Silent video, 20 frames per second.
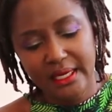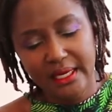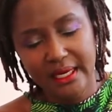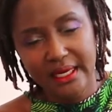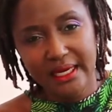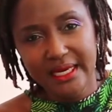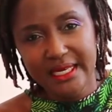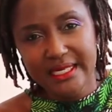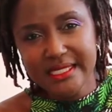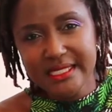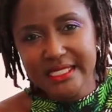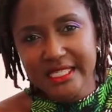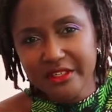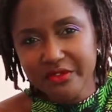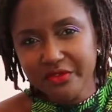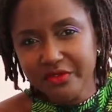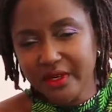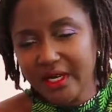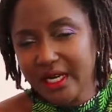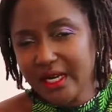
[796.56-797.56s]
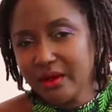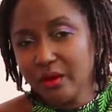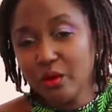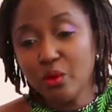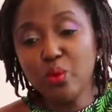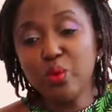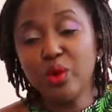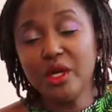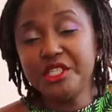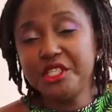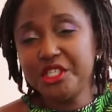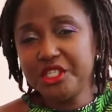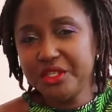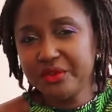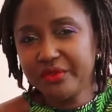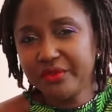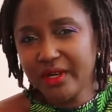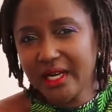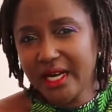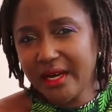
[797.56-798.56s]
Listen for how, watch
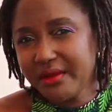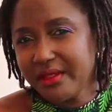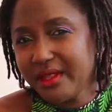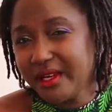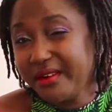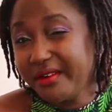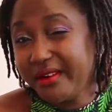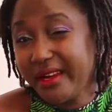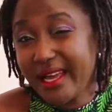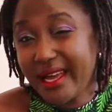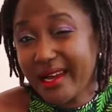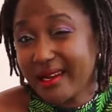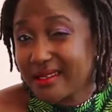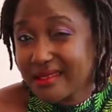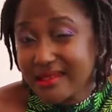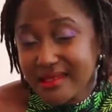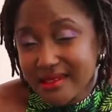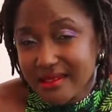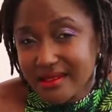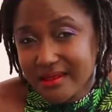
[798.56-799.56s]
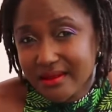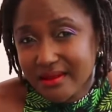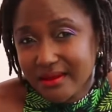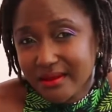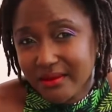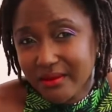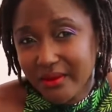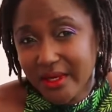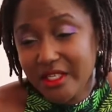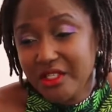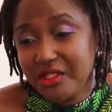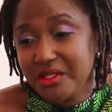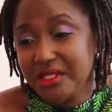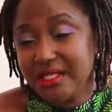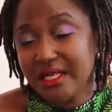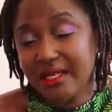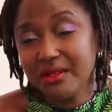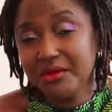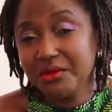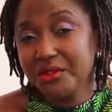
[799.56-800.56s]
for how they react when you
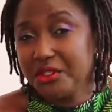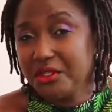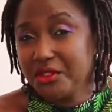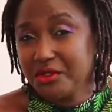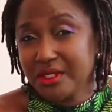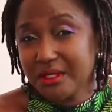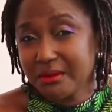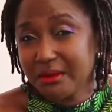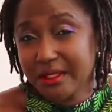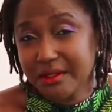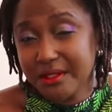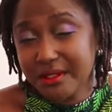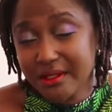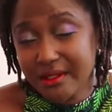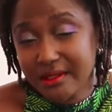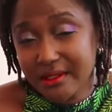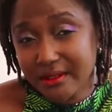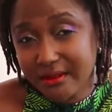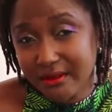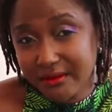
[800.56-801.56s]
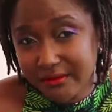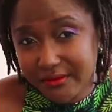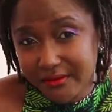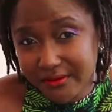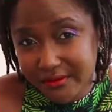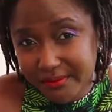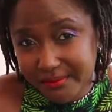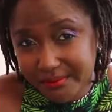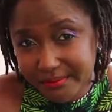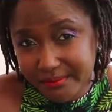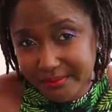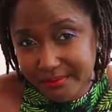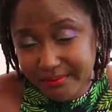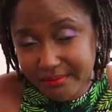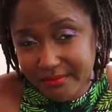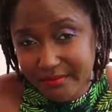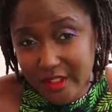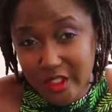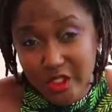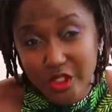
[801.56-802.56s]
share good news about yourself.
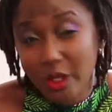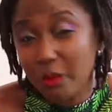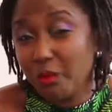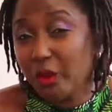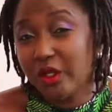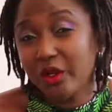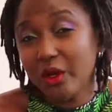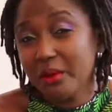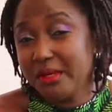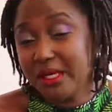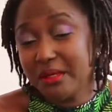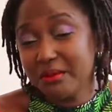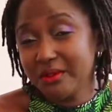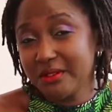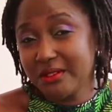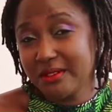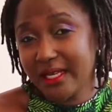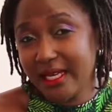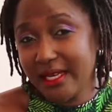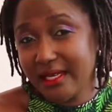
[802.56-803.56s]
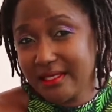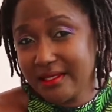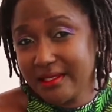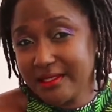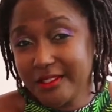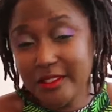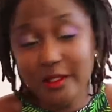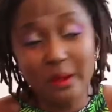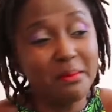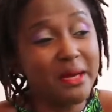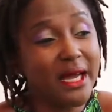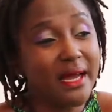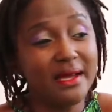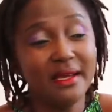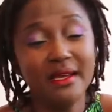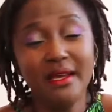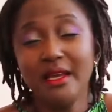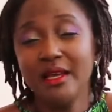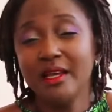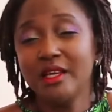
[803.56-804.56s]
Some will not be able to hide it. Some are
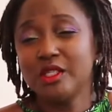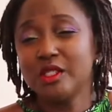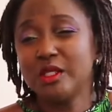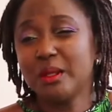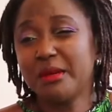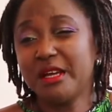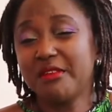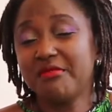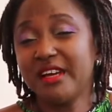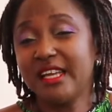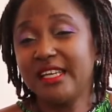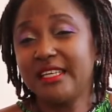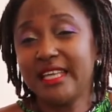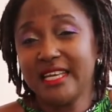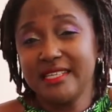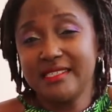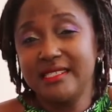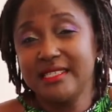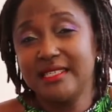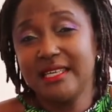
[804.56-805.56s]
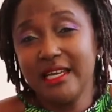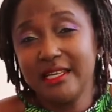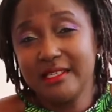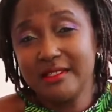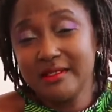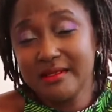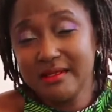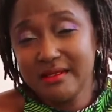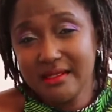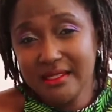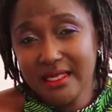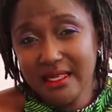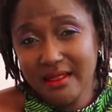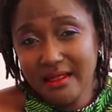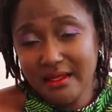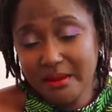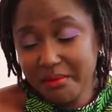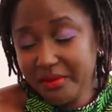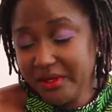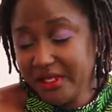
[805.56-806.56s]
fantastic actors and
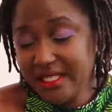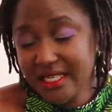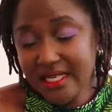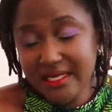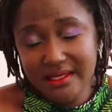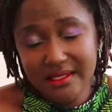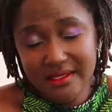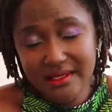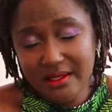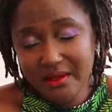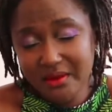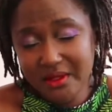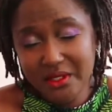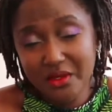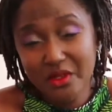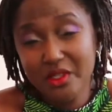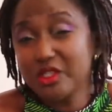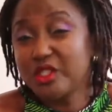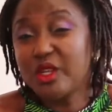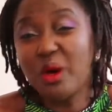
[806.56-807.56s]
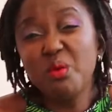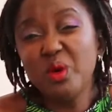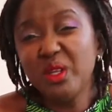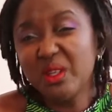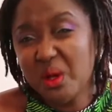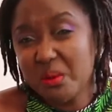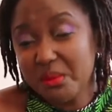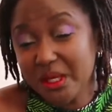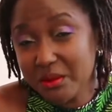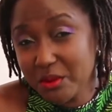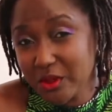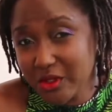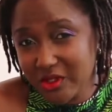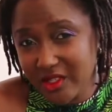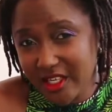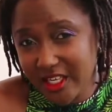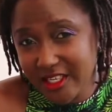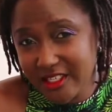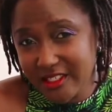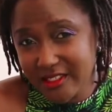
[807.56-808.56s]
they pretend some will not be able to
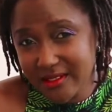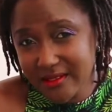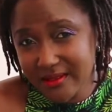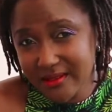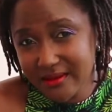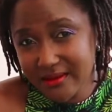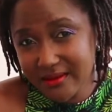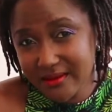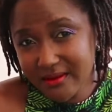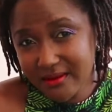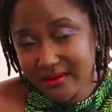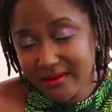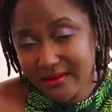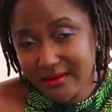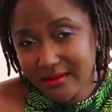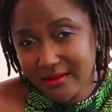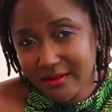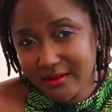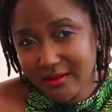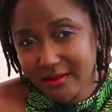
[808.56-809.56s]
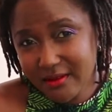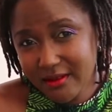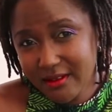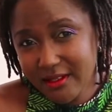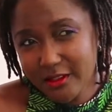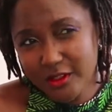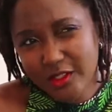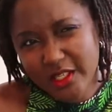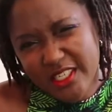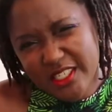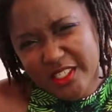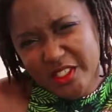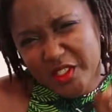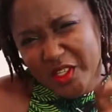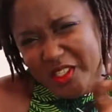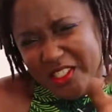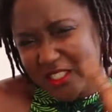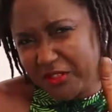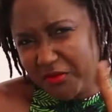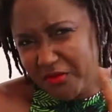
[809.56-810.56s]
hide it. It's
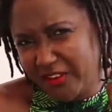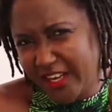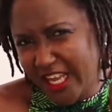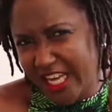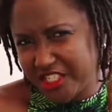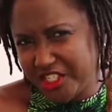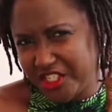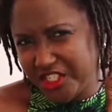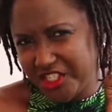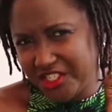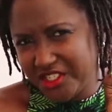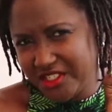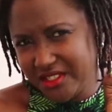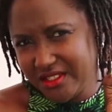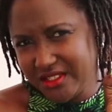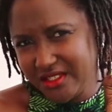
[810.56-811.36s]
just a flash.